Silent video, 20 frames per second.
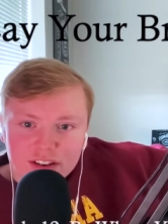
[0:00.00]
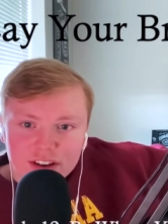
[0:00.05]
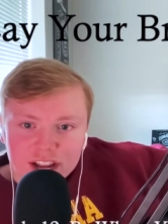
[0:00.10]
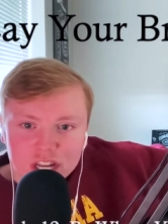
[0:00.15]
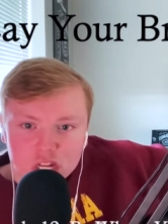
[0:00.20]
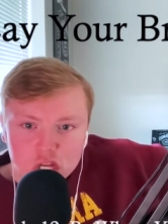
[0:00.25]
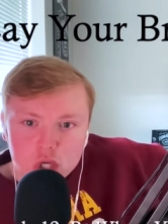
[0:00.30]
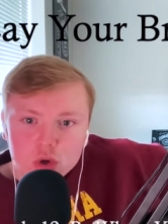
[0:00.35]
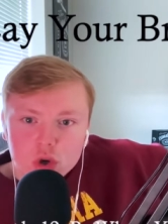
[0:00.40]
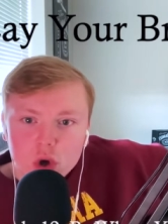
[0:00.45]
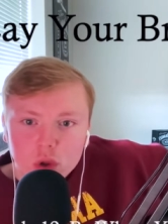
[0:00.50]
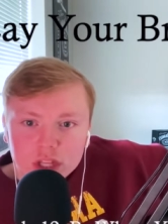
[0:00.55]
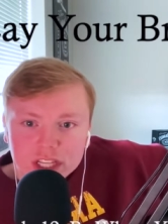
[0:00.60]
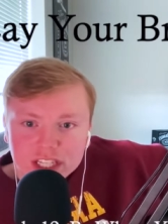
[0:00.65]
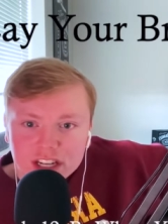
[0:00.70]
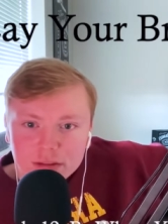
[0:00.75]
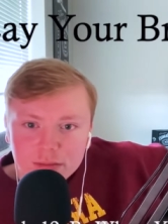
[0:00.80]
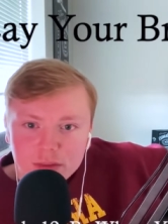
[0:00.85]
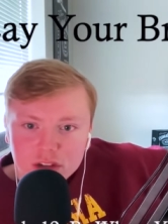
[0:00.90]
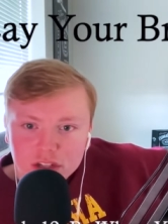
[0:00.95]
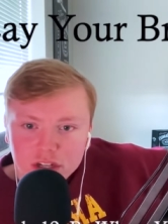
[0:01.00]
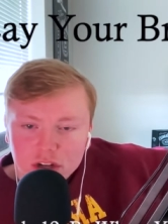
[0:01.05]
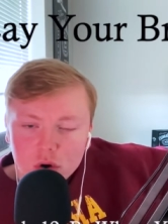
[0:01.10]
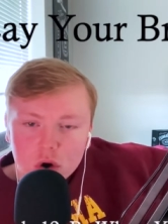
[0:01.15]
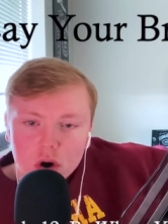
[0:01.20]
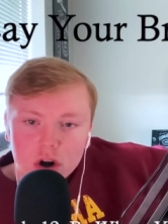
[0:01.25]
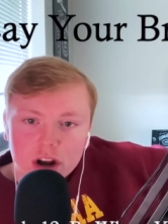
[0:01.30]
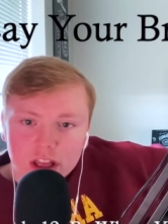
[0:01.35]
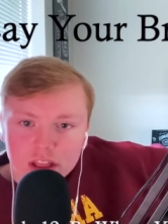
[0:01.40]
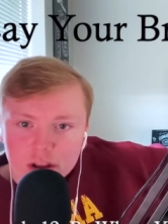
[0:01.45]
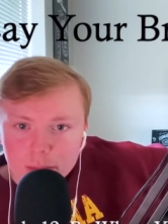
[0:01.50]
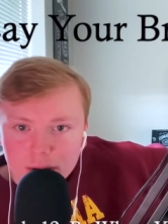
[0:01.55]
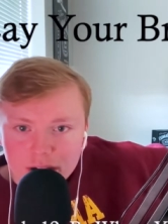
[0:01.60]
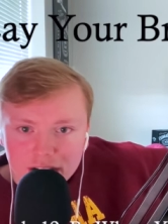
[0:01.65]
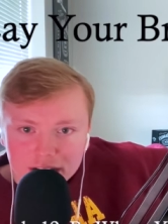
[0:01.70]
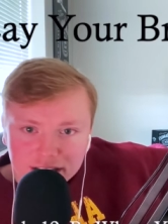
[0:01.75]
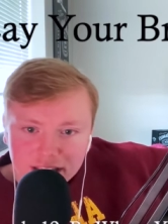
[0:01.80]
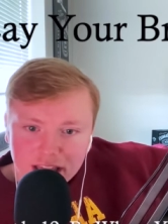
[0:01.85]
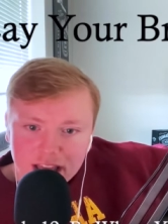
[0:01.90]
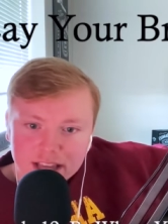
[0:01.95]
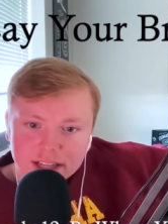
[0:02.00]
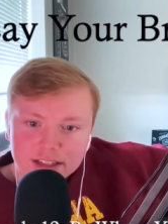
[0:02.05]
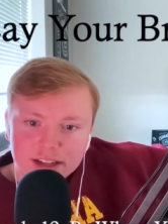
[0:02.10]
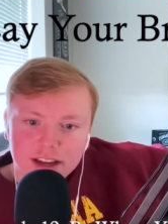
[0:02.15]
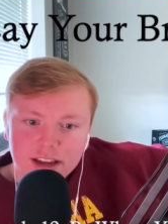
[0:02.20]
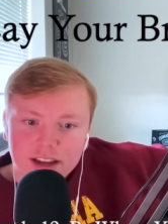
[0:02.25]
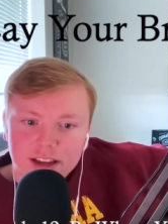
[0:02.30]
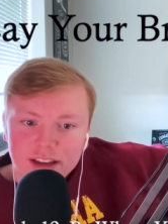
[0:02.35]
and you go listen to music or another podcast,